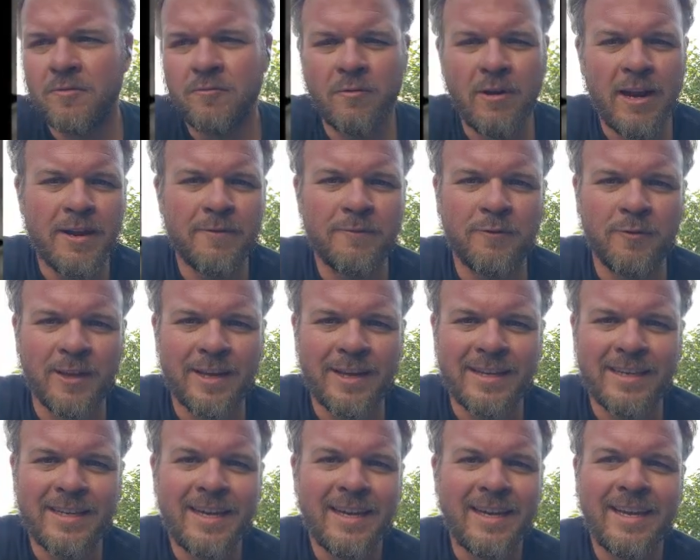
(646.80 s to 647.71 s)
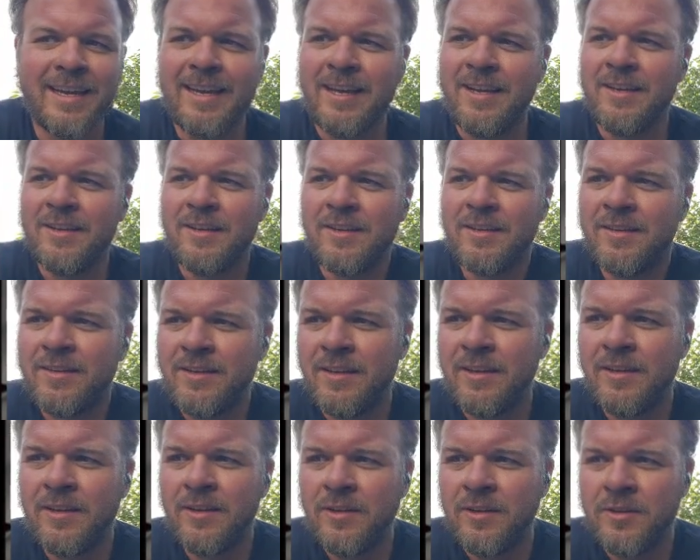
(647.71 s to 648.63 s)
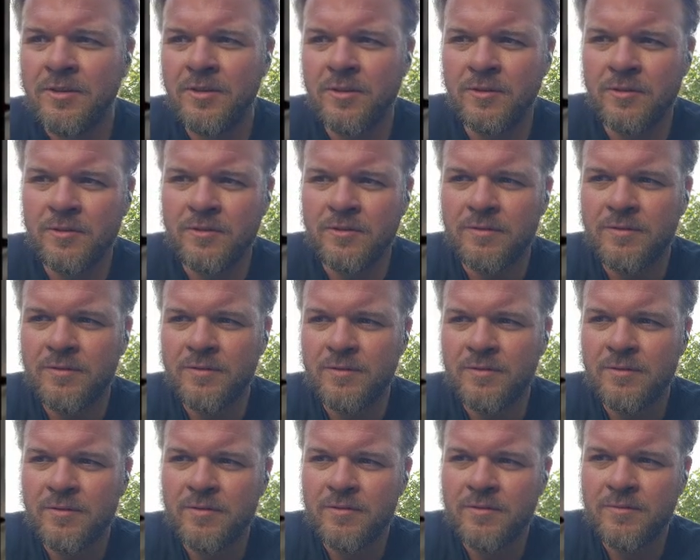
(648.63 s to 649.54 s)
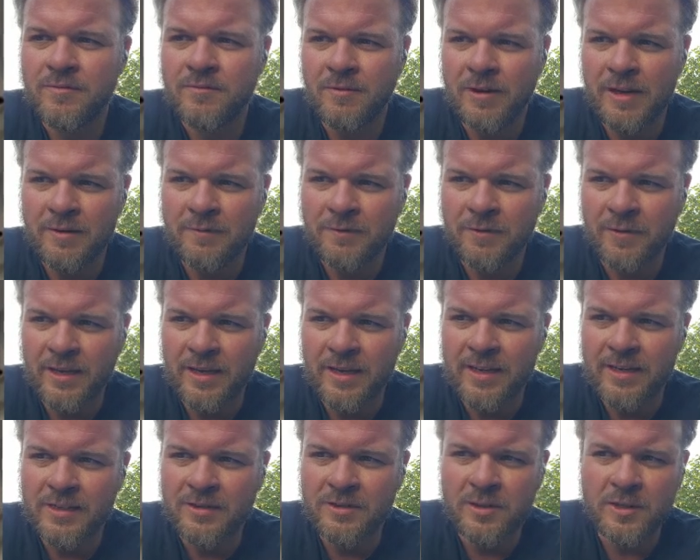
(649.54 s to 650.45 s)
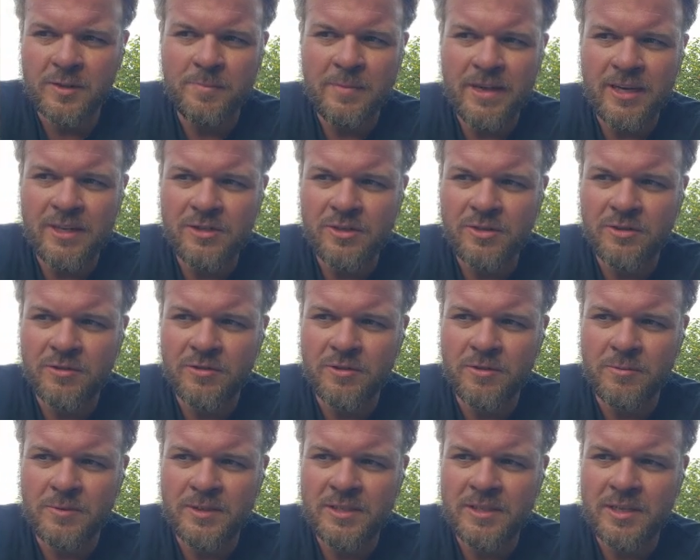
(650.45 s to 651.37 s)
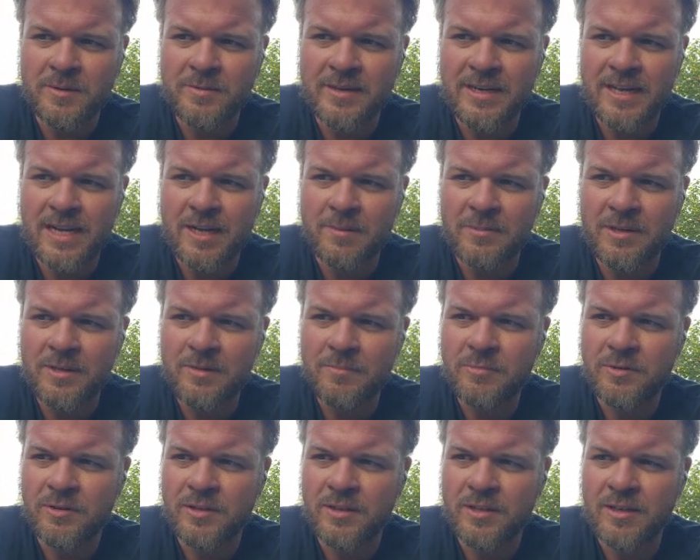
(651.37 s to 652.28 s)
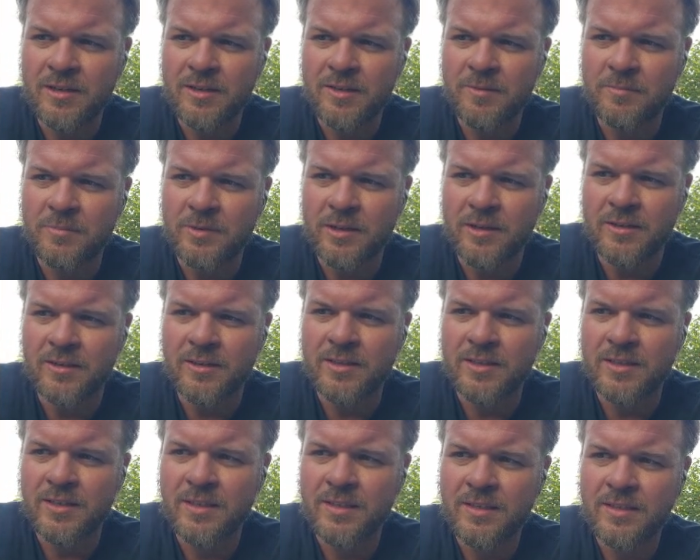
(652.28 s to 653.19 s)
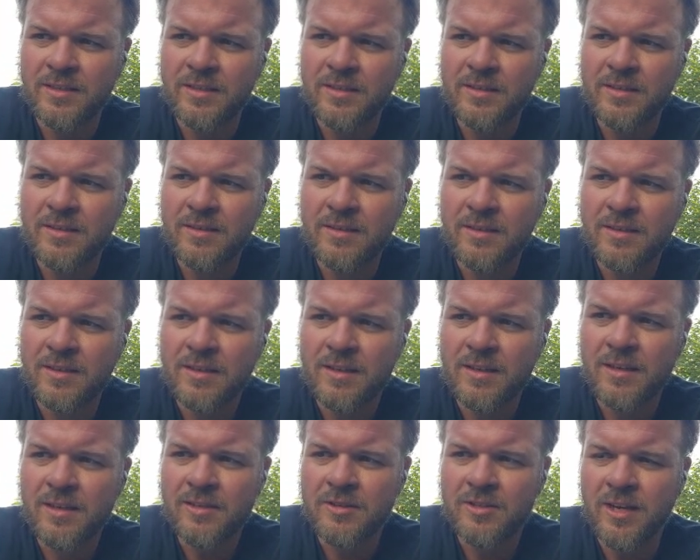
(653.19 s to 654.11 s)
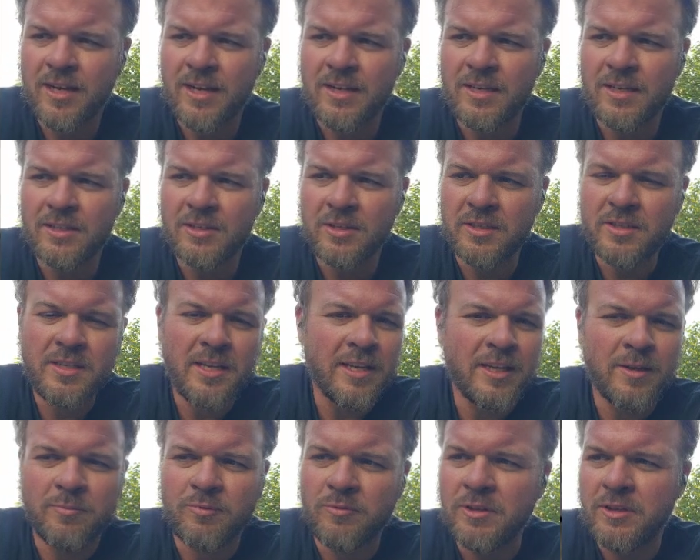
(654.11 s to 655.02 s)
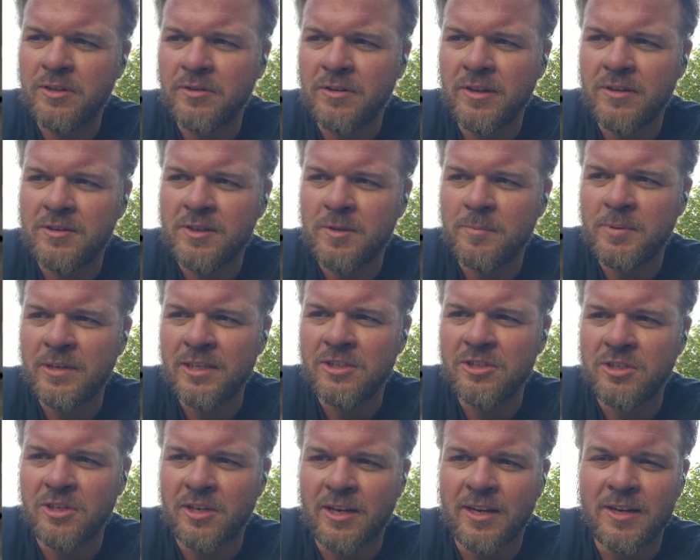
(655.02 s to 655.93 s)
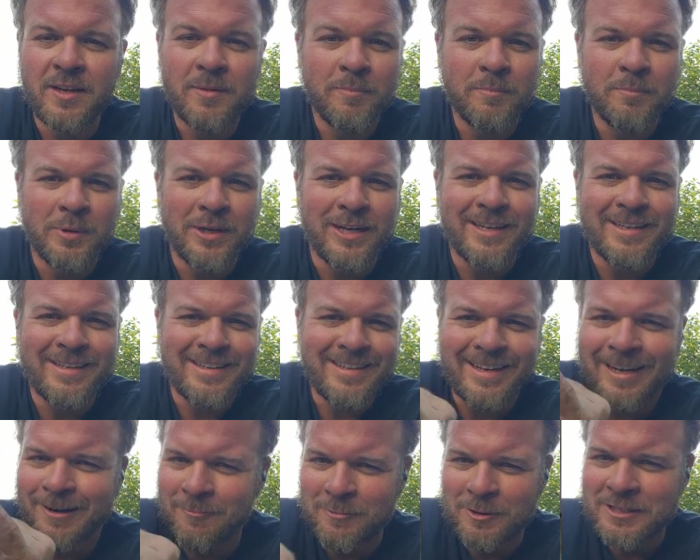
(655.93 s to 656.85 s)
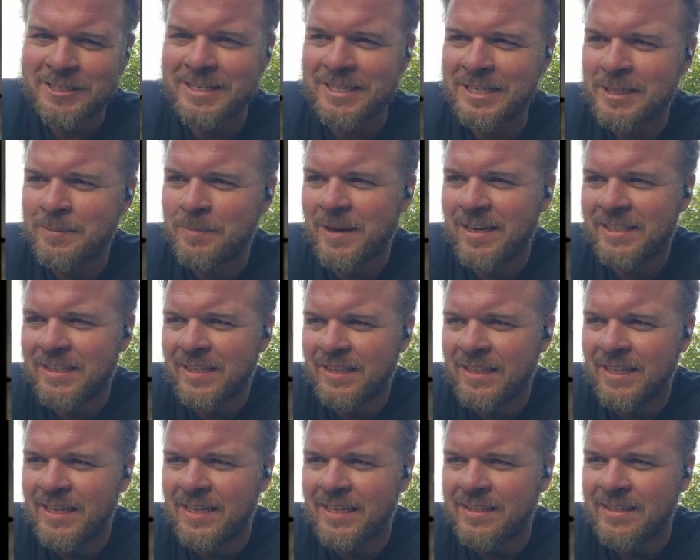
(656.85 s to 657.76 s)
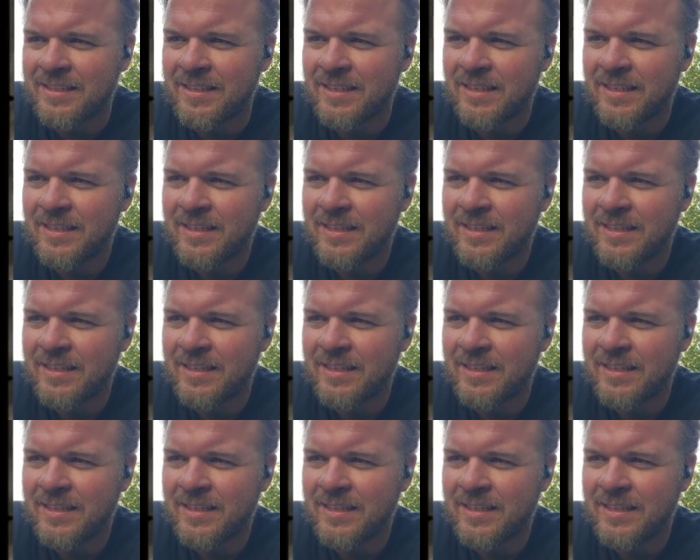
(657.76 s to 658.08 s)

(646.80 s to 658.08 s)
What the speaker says: Red flag. So, red flag, just making sure nobody's coming at me. Put the car in park. Trying to just take a breather. That was a big shot. But I wasn't expecting this.